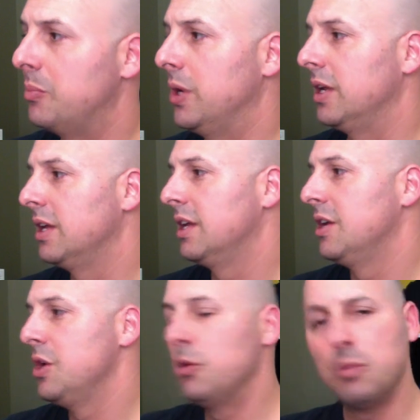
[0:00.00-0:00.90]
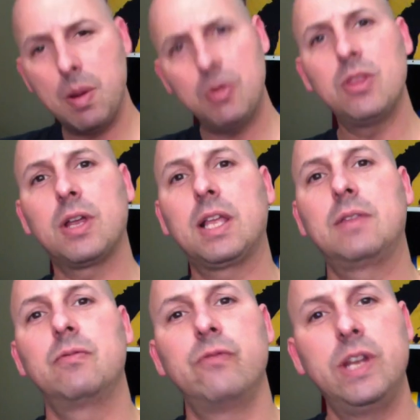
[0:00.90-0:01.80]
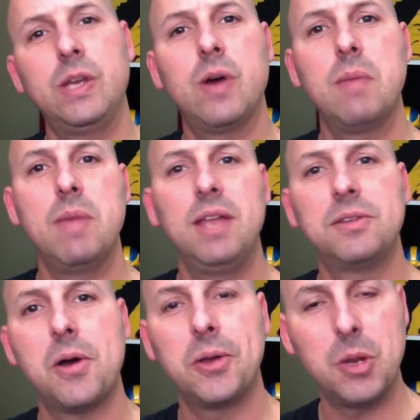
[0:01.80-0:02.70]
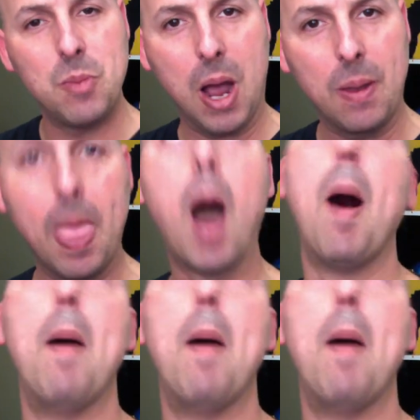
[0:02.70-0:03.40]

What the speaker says: But remember the video I made talking about